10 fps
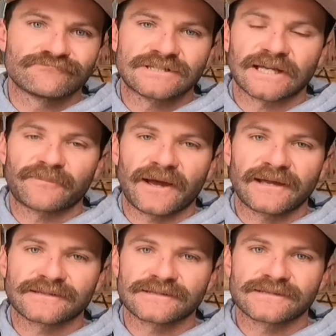stick
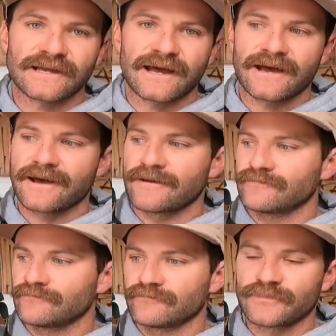baits, bit
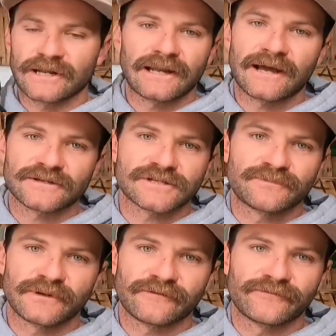of
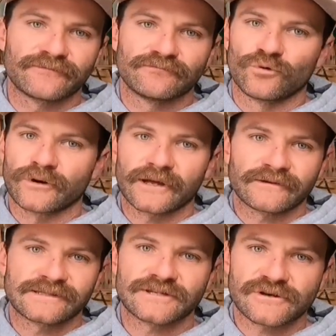lunch, bit of
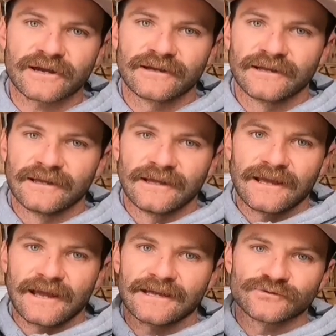water, etc.
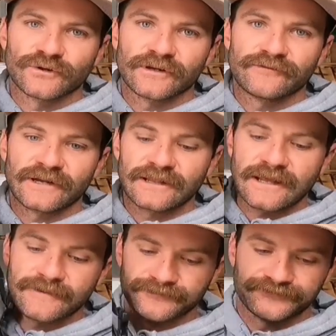It's all going to fit in
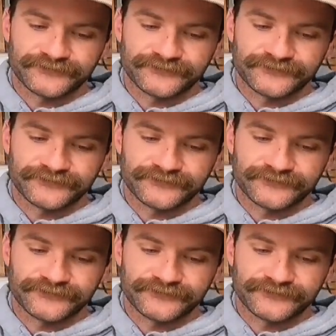there.